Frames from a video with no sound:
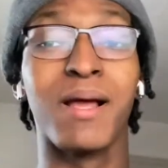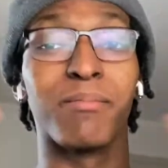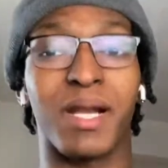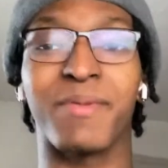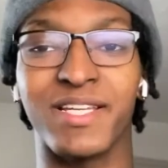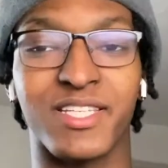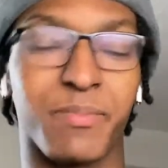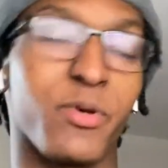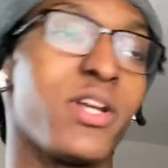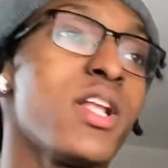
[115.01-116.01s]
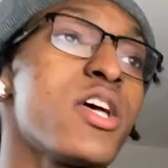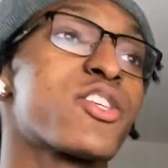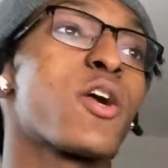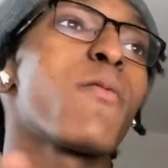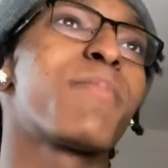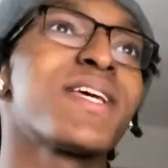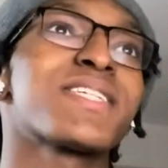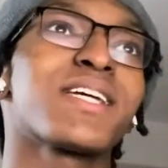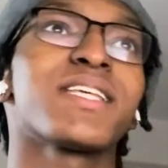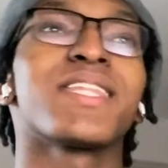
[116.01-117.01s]
But I'm gonna get to the point. So
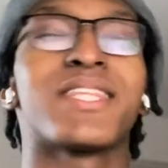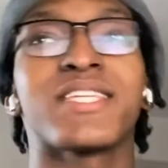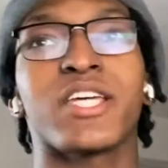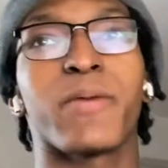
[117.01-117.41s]
basically this